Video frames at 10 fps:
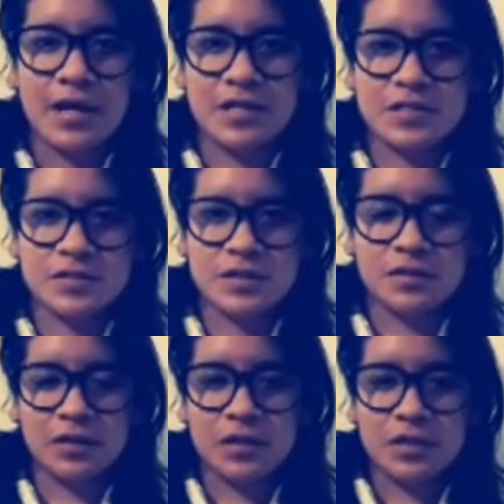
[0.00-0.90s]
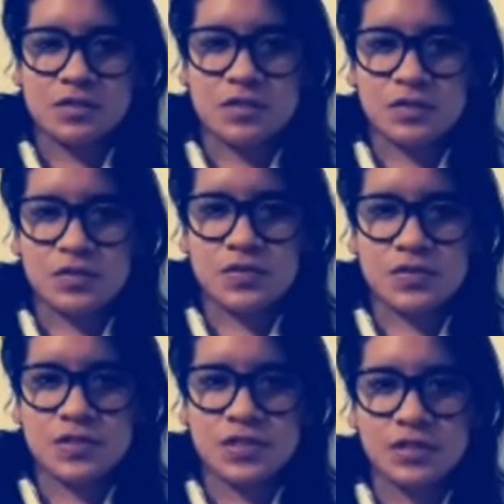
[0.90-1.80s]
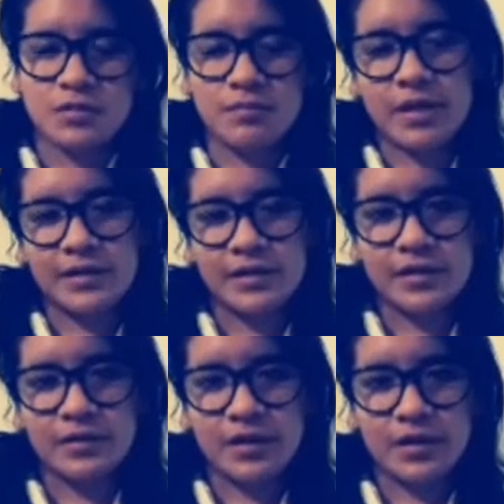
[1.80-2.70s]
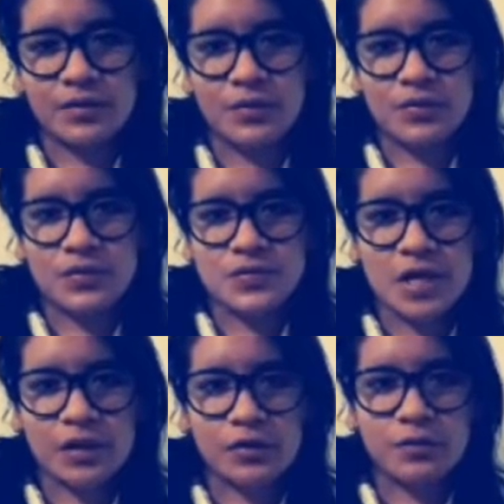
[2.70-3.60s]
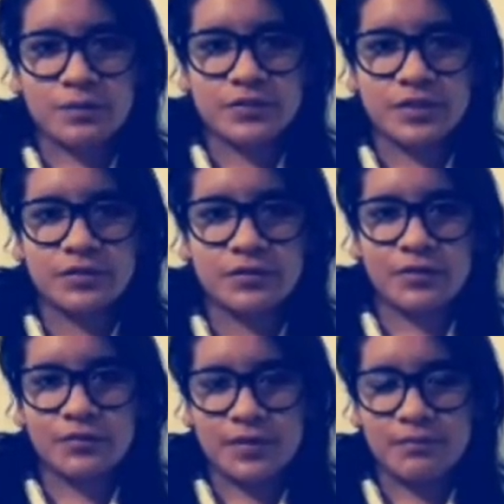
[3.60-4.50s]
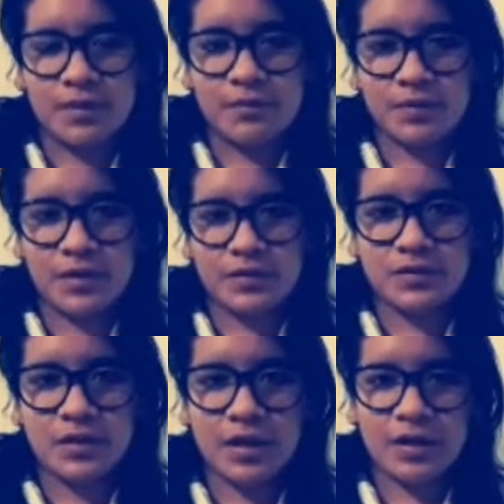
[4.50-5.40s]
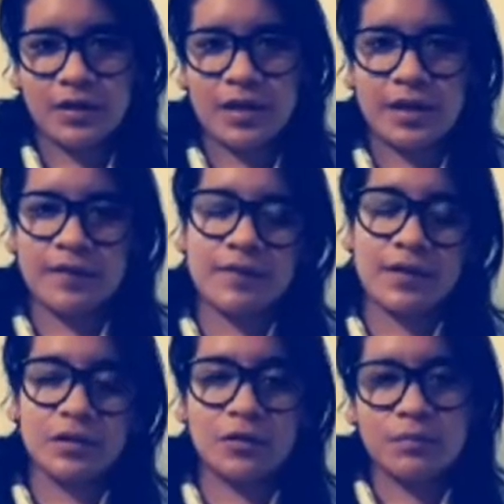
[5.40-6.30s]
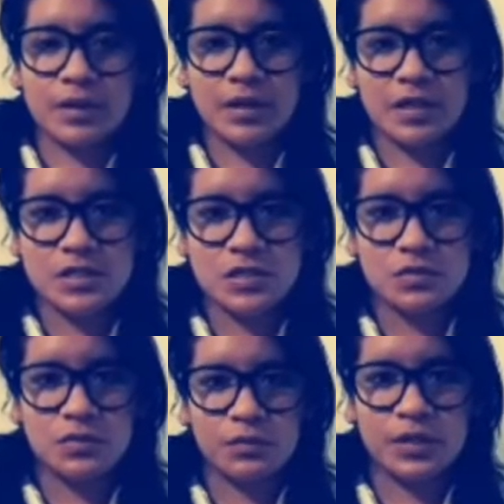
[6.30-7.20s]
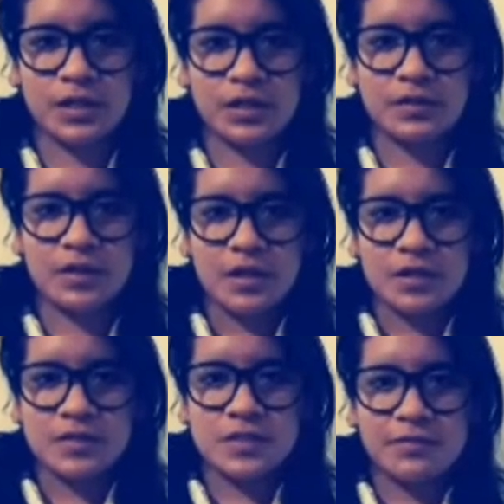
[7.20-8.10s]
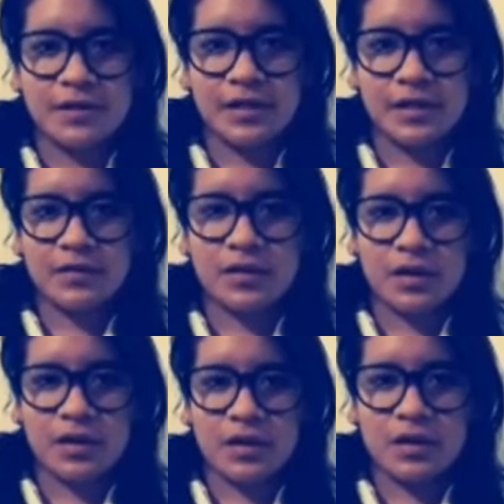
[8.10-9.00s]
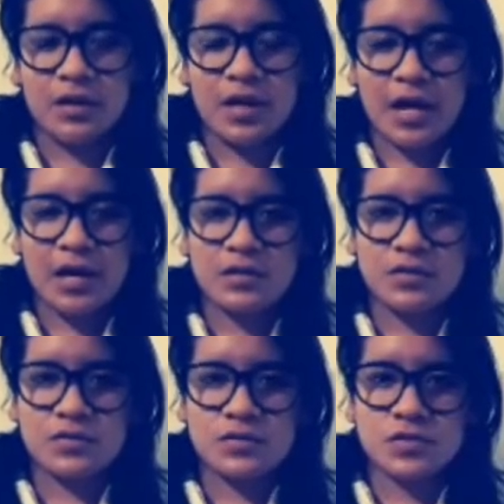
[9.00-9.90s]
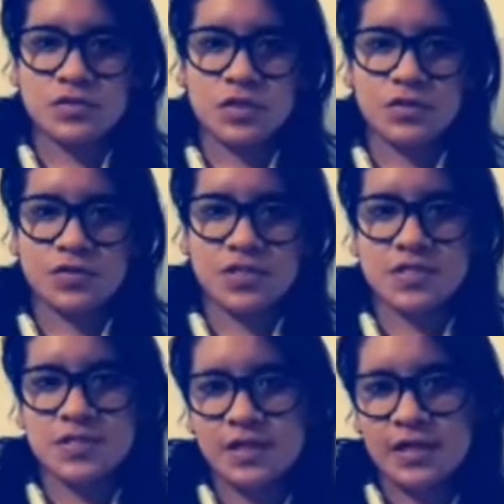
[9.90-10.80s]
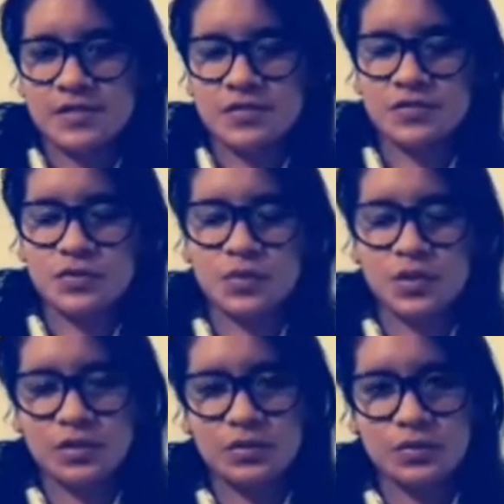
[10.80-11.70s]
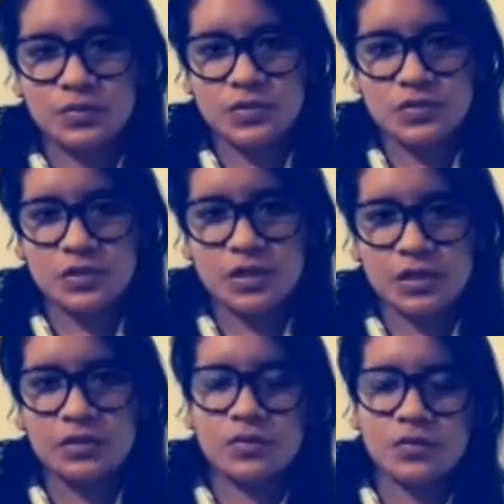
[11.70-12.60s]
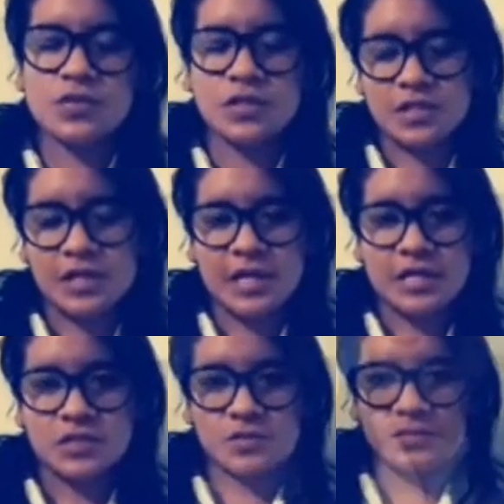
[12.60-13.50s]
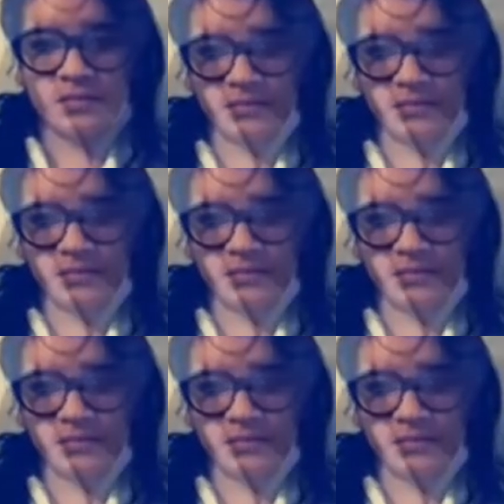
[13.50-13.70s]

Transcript: alginate is used mainly as a component of the membrane, and the combination with divalent ions such as calcium to induce gelation.